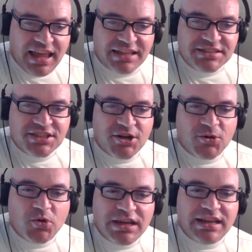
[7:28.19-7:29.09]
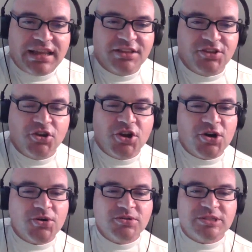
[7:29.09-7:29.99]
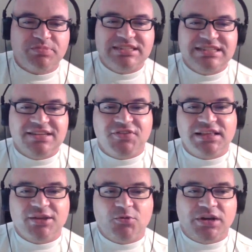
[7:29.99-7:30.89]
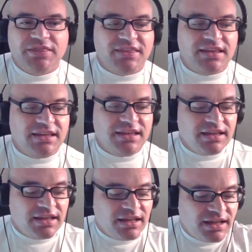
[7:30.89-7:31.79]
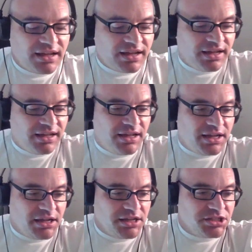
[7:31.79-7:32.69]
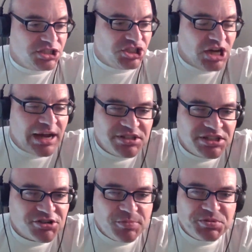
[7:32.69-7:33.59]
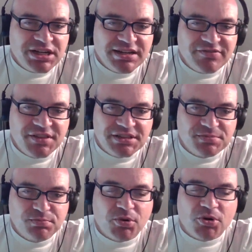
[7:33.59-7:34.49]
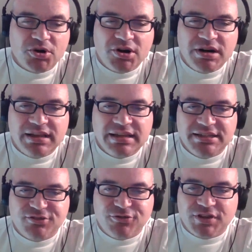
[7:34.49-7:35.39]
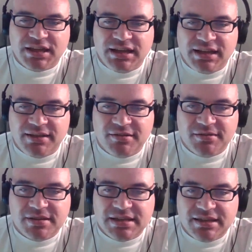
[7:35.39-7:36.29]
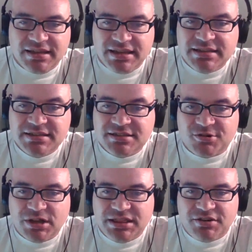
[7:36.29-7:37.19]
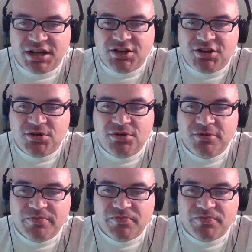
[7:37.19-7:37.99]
And so, what do you know specifically what the uh, job description of this board is, or what they're gonna do?